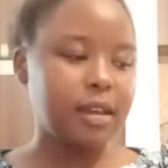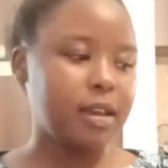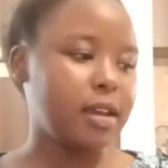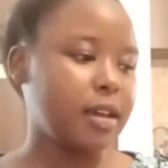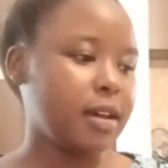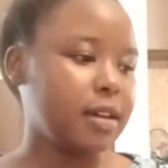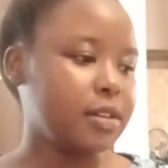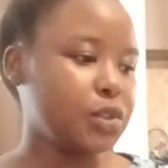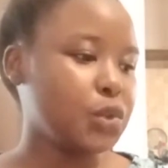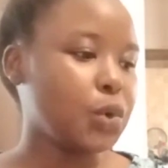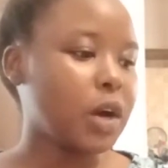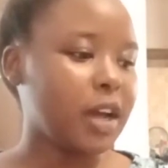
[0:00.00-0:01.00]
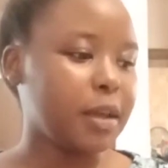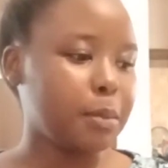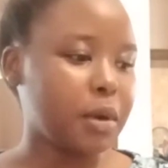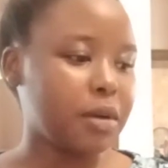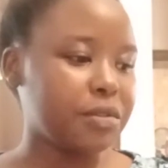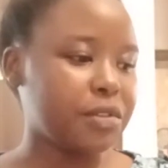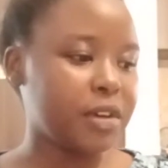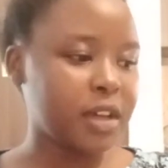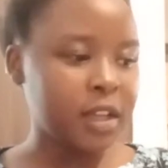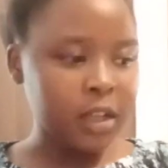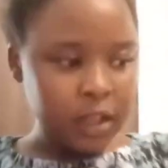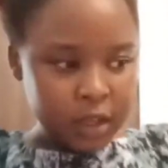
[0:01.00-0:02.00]
hair into a high puff.
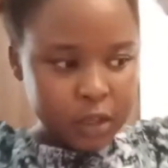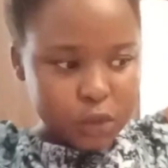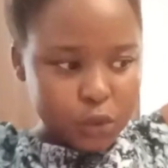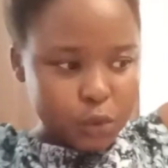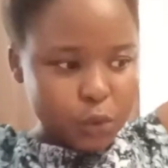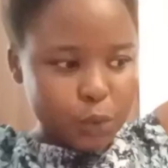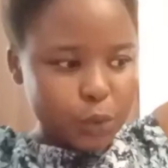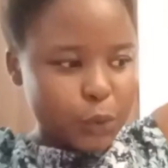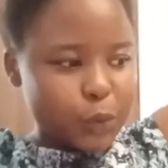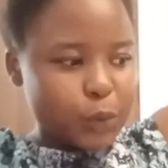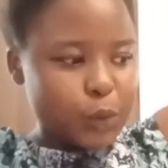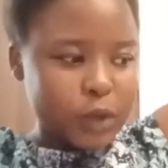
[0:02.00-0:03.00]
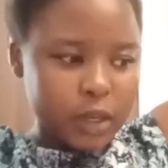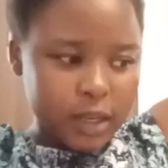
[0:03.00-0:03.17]
So